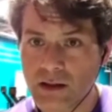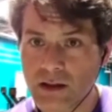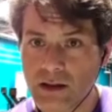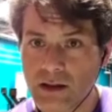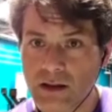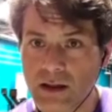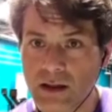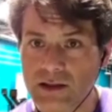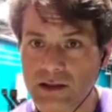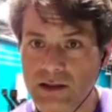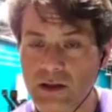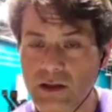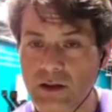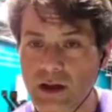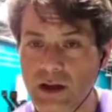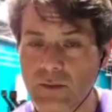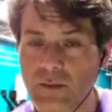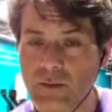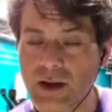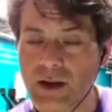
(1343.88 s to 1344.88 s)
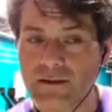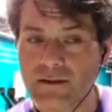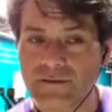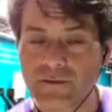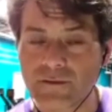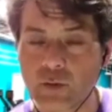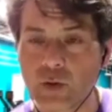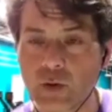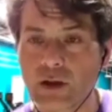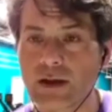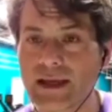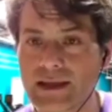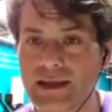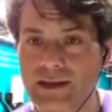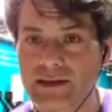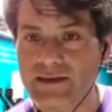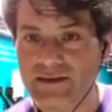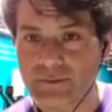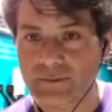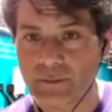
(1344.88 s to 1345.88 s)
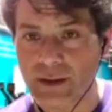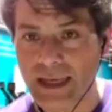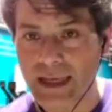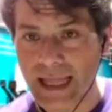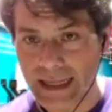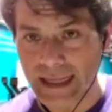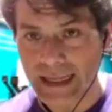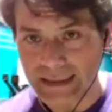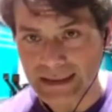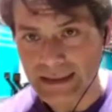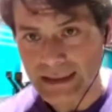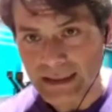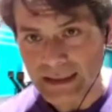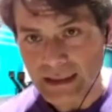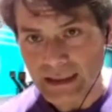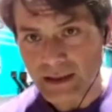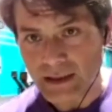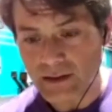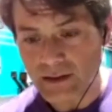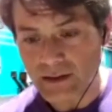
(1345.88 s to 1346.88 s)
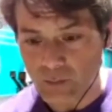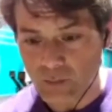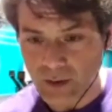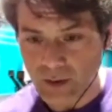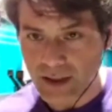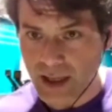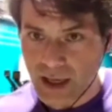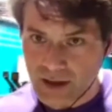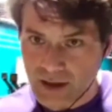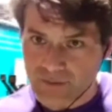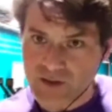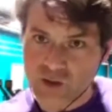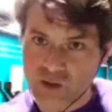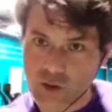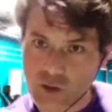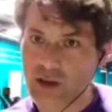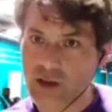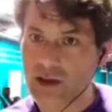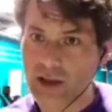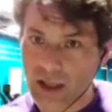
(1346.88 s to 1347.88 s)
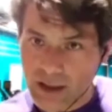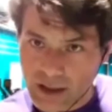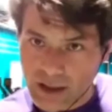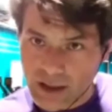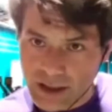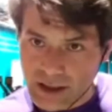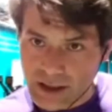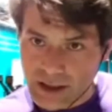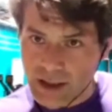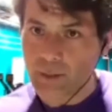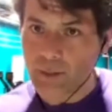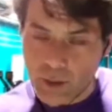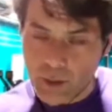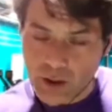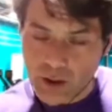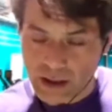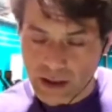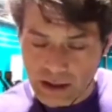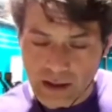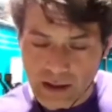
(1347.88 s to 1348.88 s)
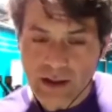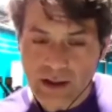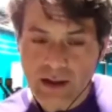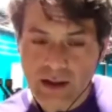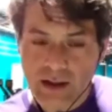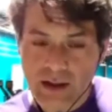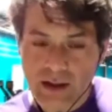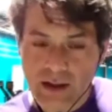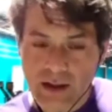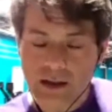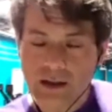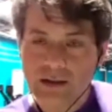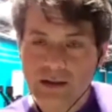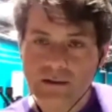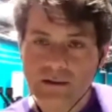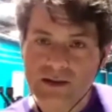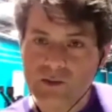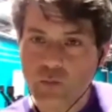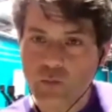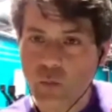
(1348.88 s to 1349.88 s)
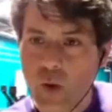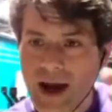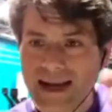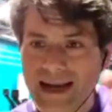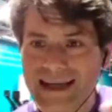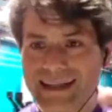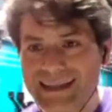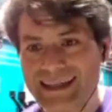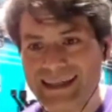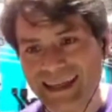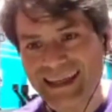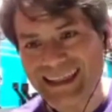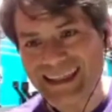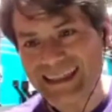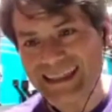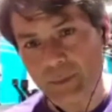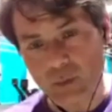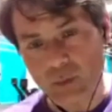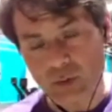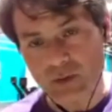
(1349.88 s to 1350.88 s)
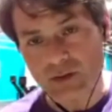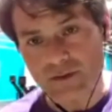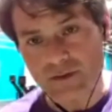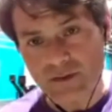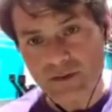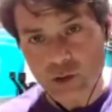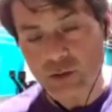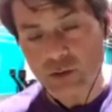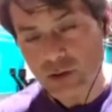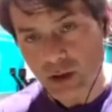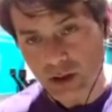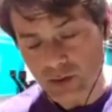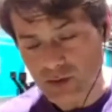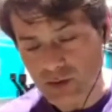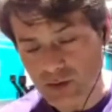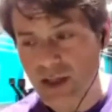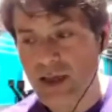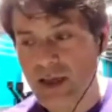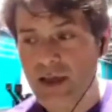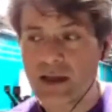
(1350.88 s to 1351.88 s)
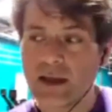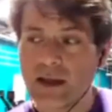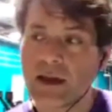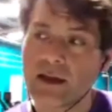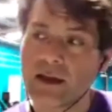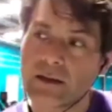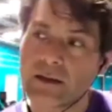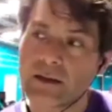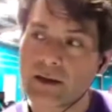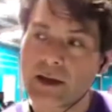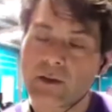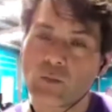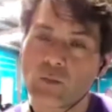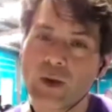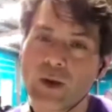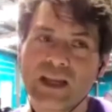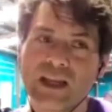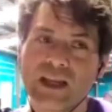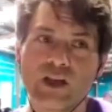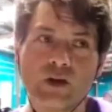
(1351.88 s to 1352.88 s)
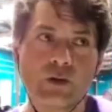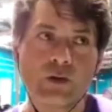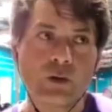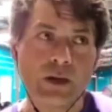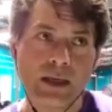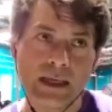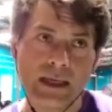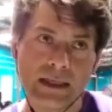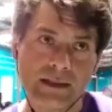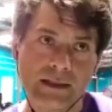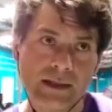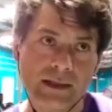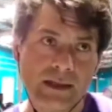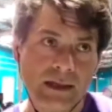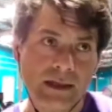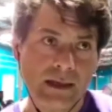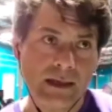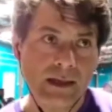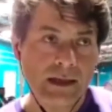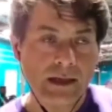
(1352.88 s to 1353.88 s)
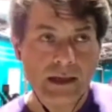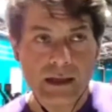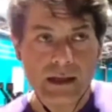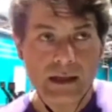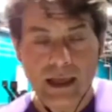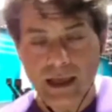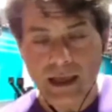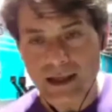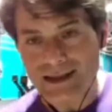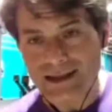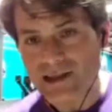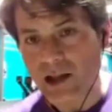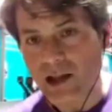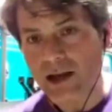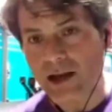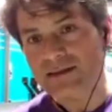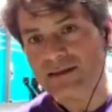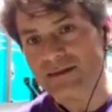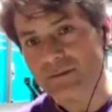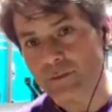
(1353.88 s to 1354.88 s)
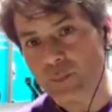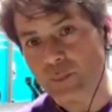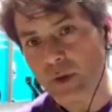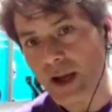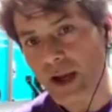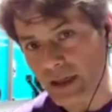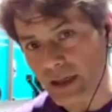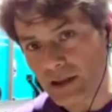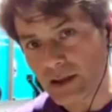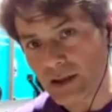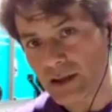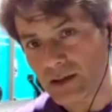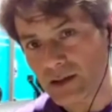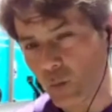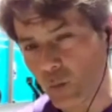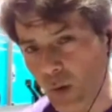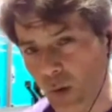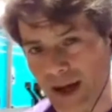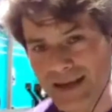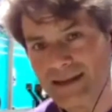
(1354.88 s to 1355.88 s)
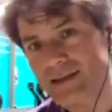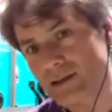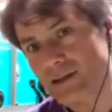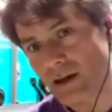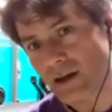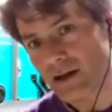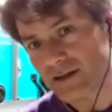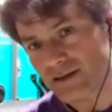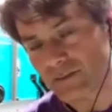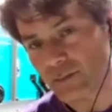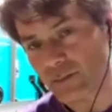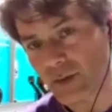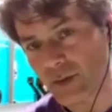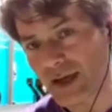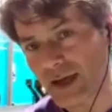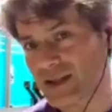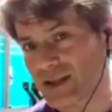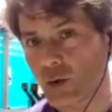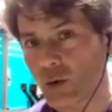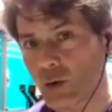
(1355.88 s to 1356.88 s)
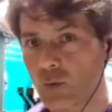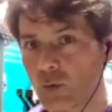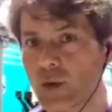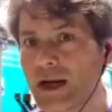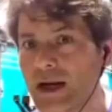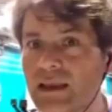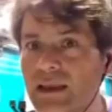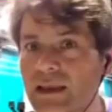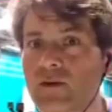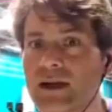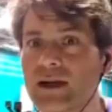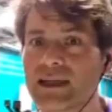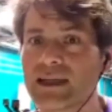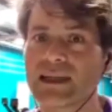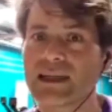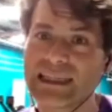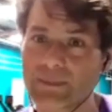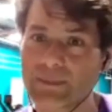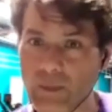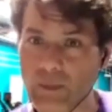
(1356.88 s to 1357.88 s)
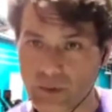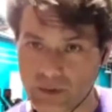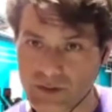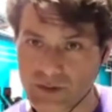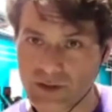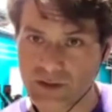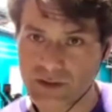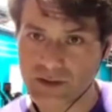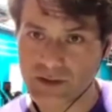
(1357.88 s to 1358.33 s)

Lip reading: Okay, so around 4 liters of blood that we have circulating in our body, there's 1 teaspoon of glucose. And when you eat a slice of bread, 1 slice of bread is already 3 teaspoons.